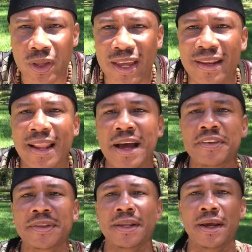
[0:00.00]
and
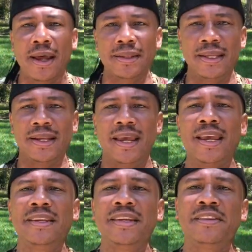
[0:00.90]
lasted until
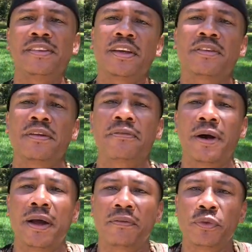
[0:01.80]

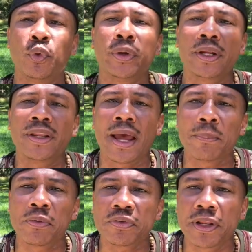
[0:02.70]
1865 during the
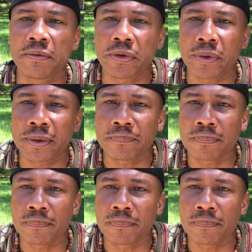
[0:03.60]
time of slavery.